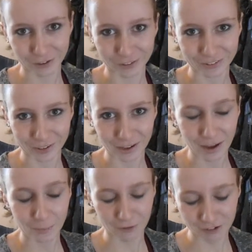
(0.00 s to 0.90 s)
family
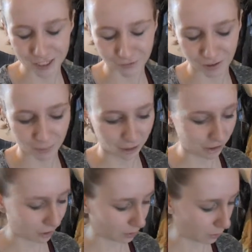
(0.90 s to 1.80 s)
are
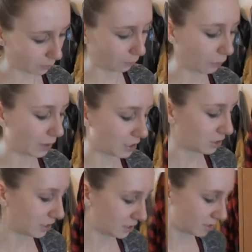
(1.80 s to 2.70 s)
the only people who
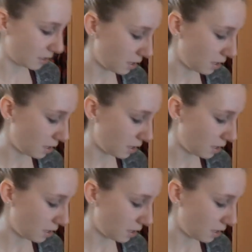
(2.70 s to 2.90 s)
watch this.